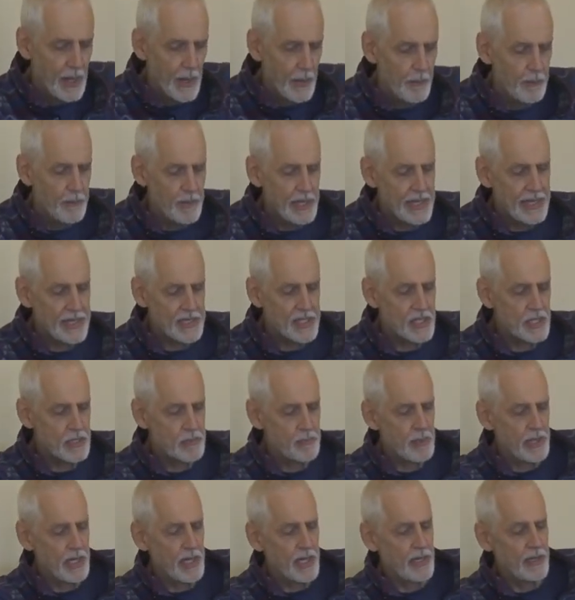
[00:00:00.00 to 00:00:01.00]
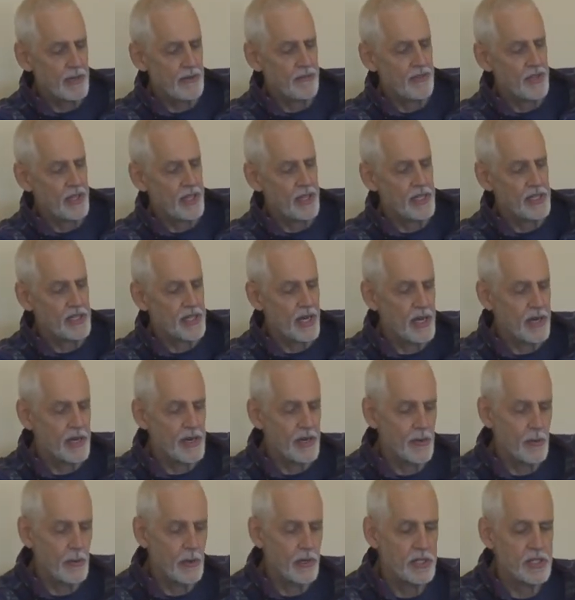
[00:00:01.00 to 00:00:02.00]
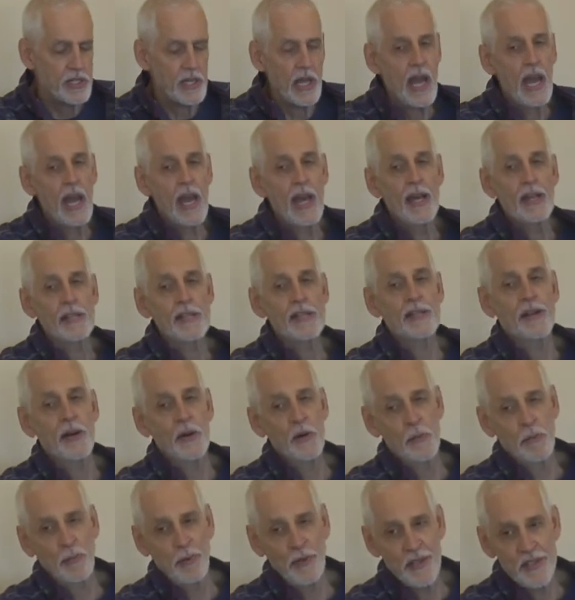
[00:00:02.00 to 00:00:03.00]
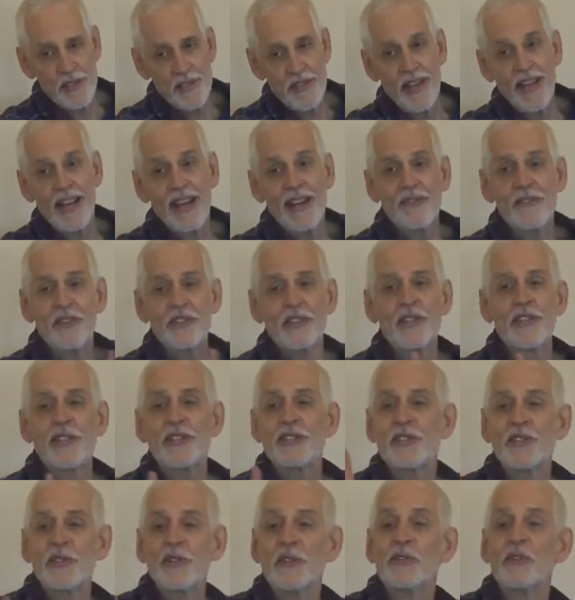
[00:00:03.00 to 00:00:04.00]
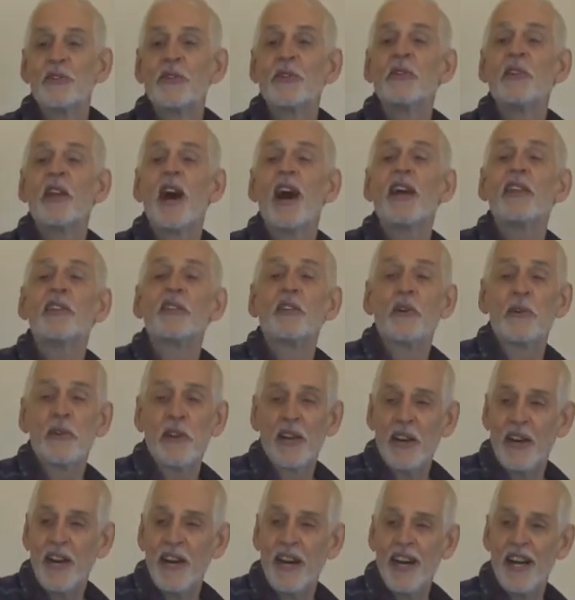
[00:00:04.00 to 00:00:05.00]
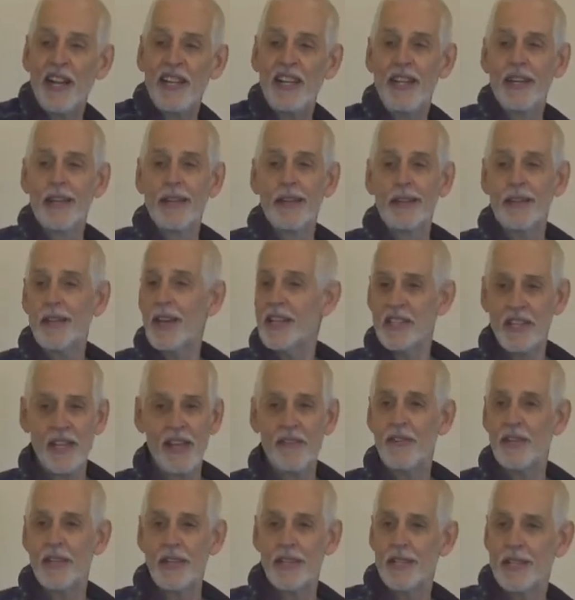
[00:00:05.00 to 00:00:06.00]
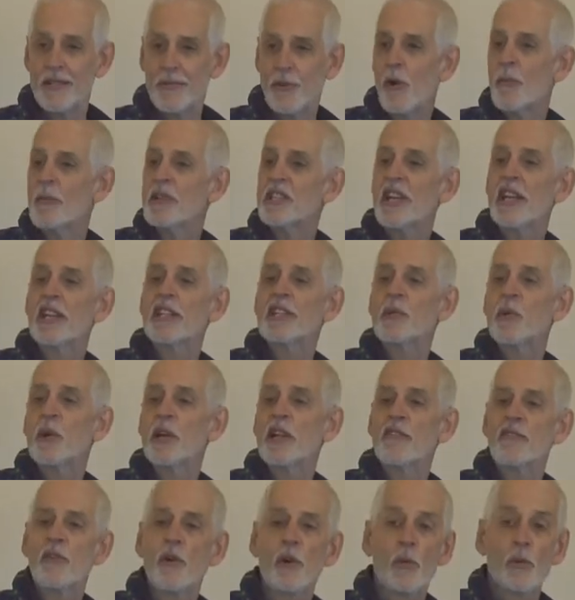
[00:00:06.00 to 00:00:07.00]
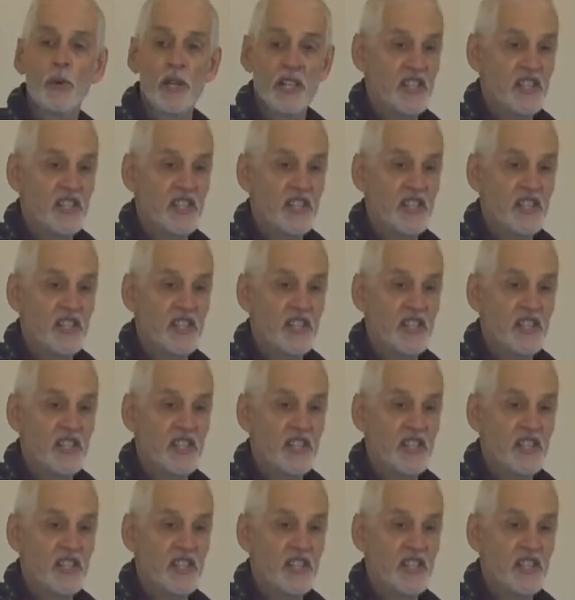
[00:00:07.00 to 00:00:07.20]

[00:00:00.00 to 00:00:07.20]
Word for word: Men speak of these erring ones as hopeless, evidence you do not know God. That's evidence. Romans 8 24, we're